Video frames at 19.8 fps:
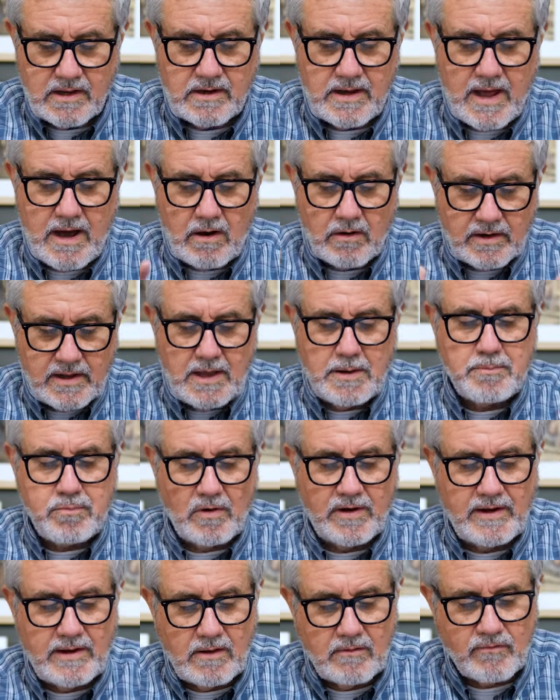Now, keep
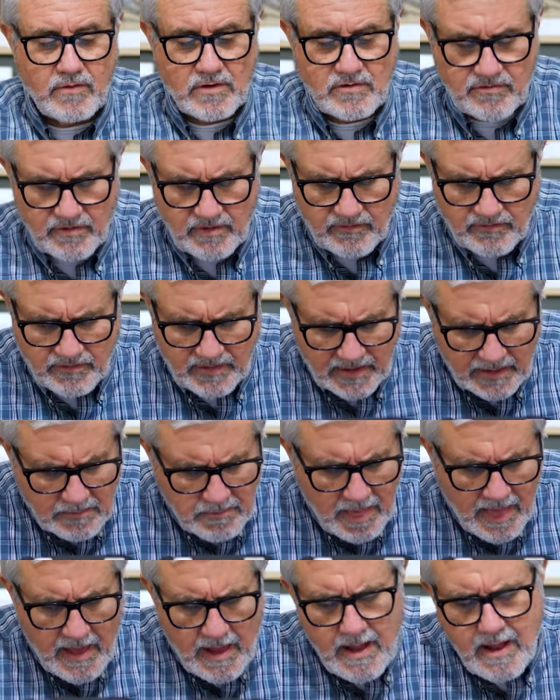reading. Verse
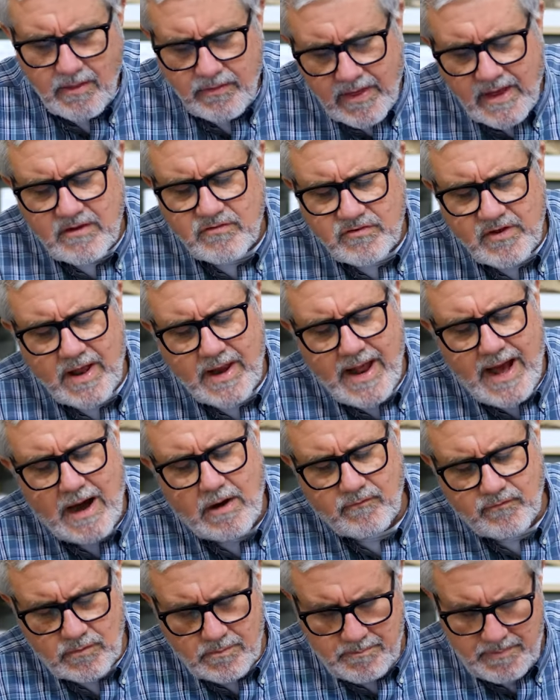16. They set
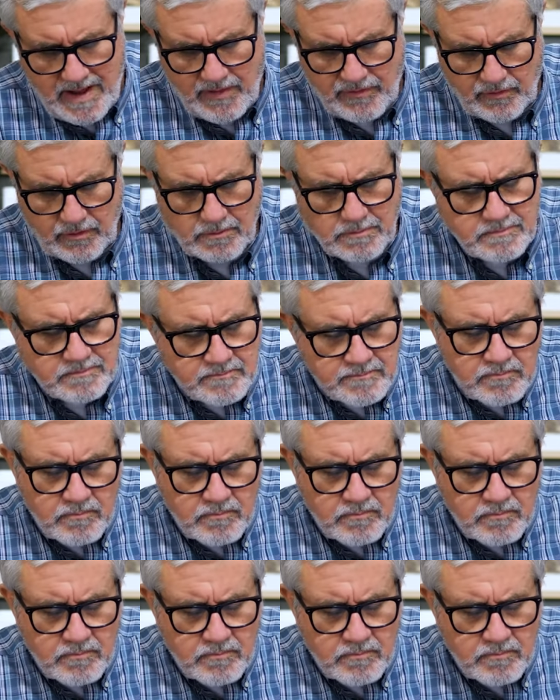out from Bethel.